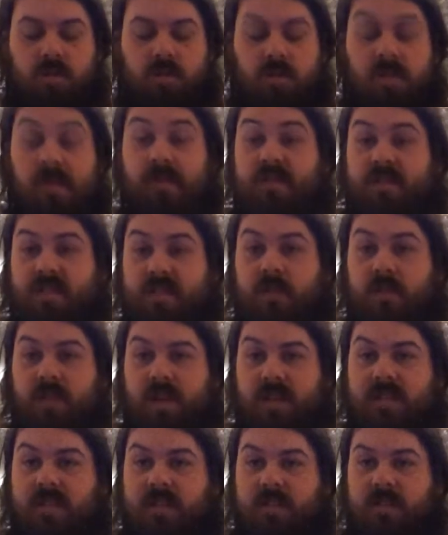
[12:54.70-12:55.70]
there is still
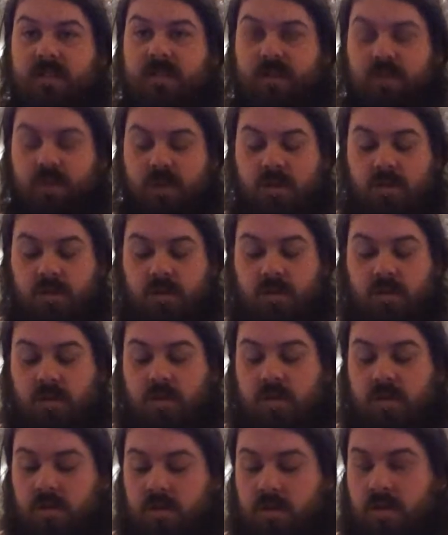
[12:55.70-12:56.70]
that to contend with.
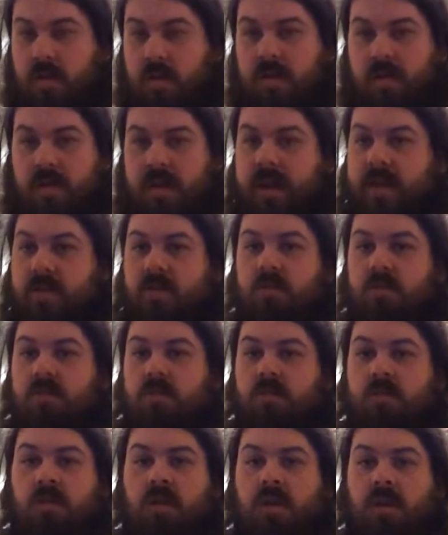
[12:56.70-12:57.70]
Then
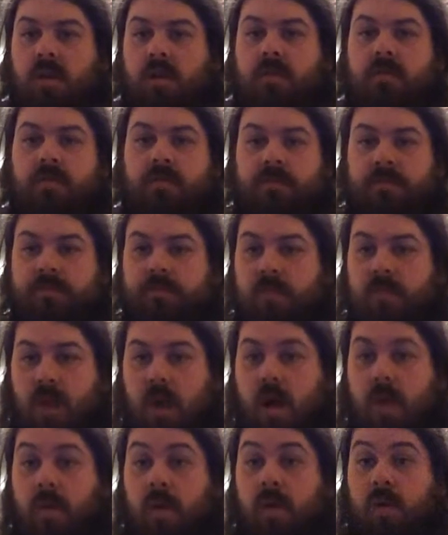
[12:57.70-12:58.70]

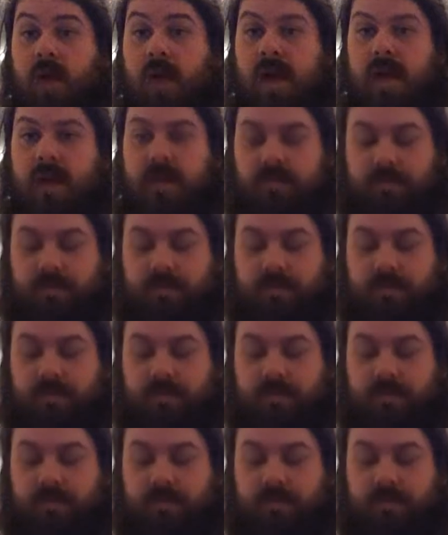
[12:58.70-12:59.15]
I'm okay.